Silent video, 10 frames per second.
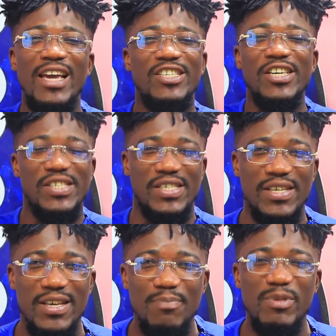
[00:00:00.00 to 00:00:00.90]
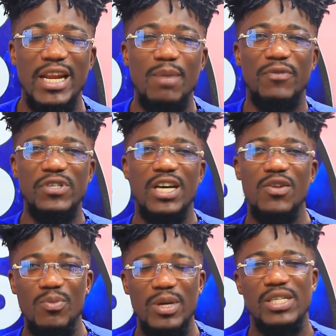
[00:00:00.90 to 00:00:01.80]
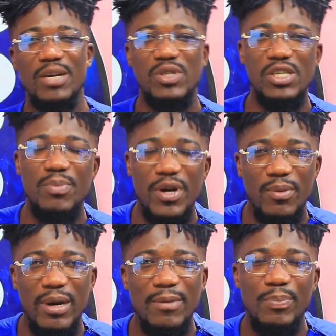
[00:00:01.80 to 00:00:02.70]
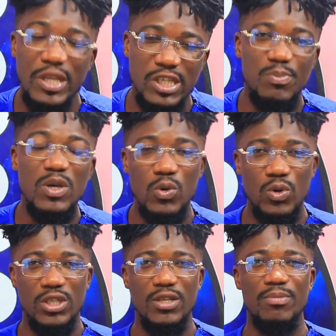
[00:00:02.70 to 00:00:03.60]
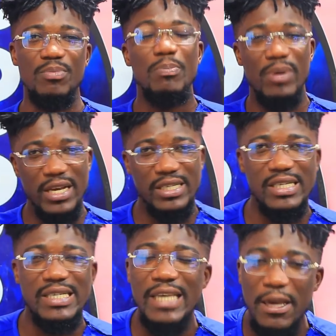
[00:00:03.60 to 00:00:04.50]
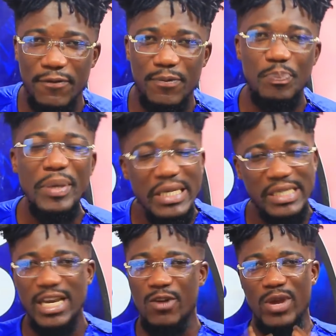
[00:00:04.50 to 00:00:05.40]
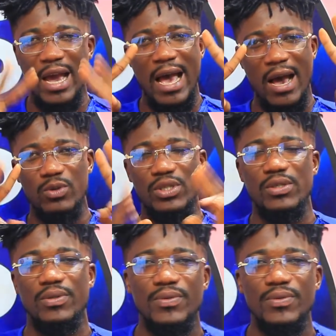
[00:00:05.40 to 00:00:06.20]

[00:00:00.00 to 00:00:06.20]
gist. The name officially remains MC Berima. Please be good, be blessed, safe, peace, and we are out.